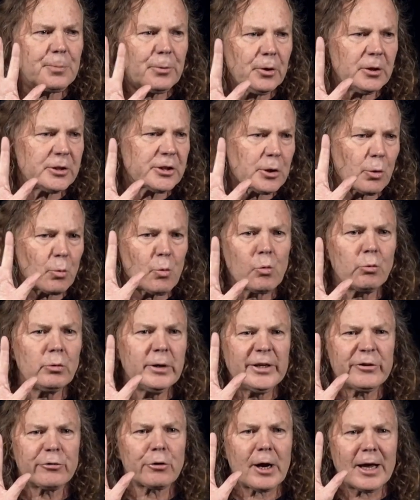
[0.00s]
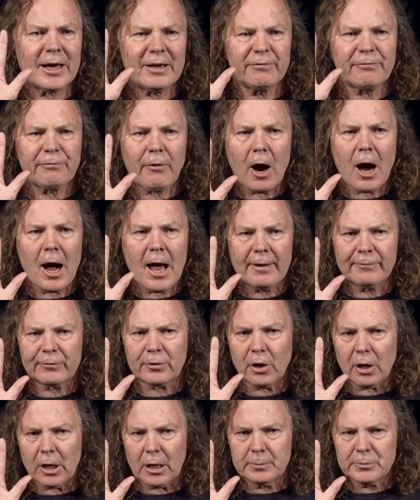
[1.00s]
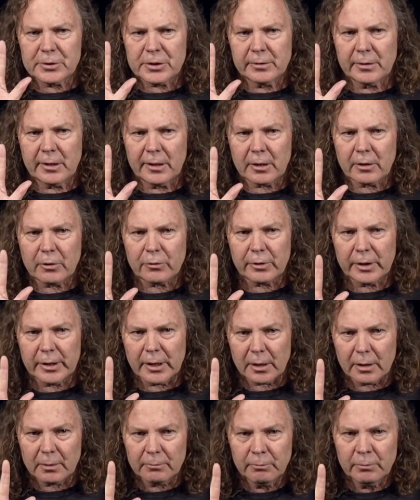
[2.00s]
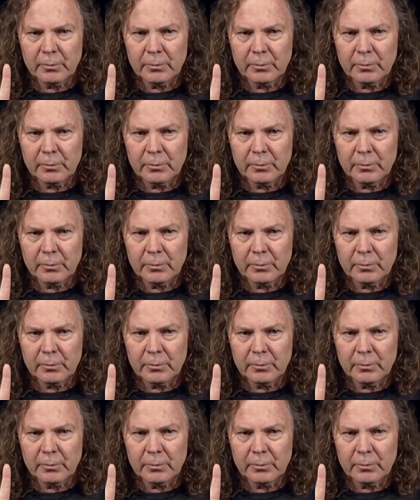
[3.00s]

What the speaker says: person will retrain 5 times in their career.